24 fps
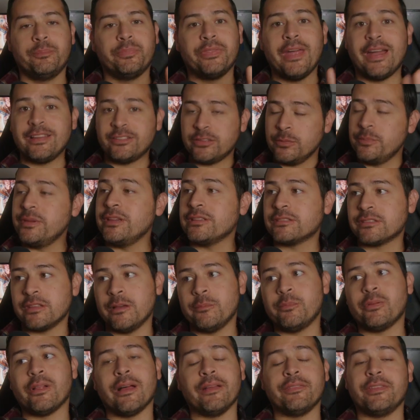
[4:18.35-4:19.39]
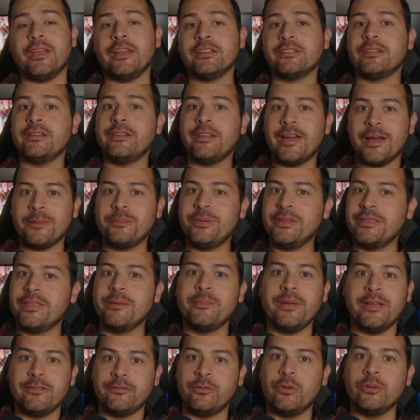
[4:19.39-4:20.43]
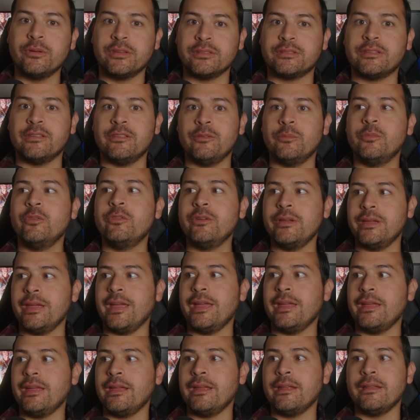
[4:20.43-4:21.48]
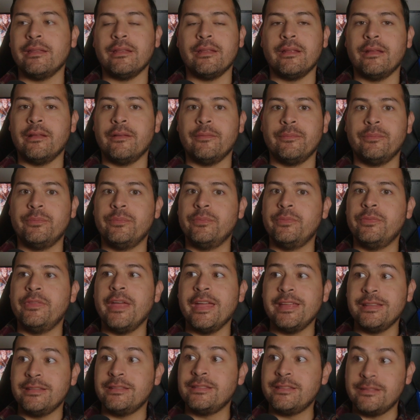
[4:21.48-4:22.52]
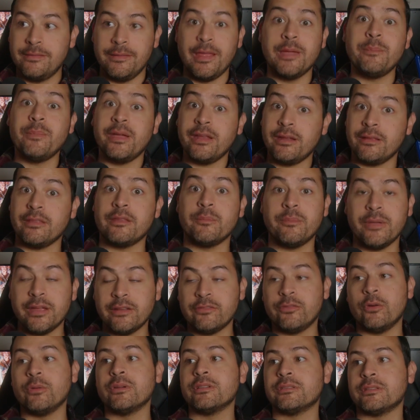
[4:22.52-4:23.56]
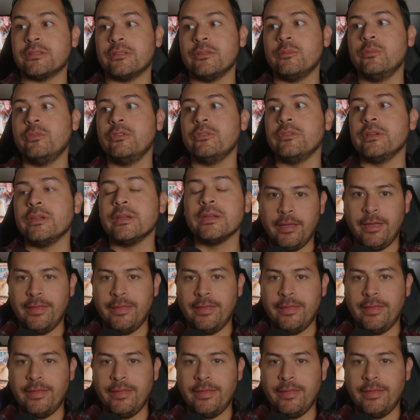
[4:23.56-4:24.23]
That should be a subplot. That should not be the main focus of the movie. And they made it the main focus of the movie.